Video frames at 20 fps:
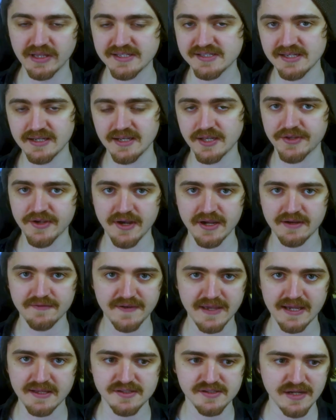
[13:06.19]
Let's say they're dying
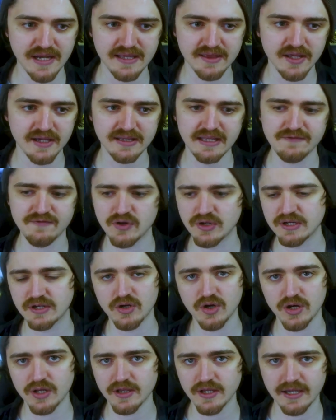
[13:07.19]
of cancer and like they've only
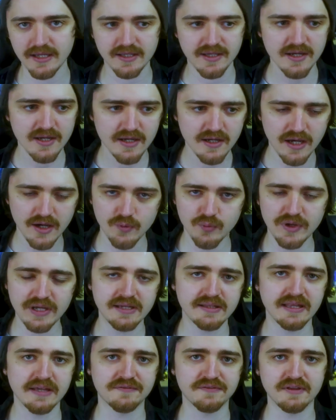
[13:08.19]
got like a
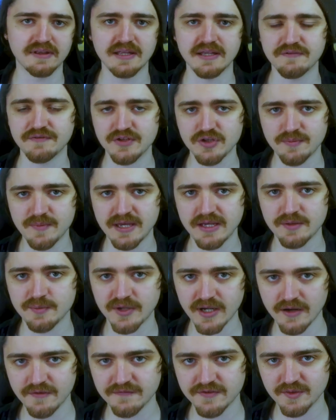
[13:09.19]
week left to live and you make
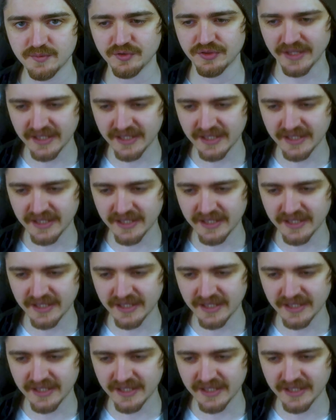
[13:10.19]
them comfortable.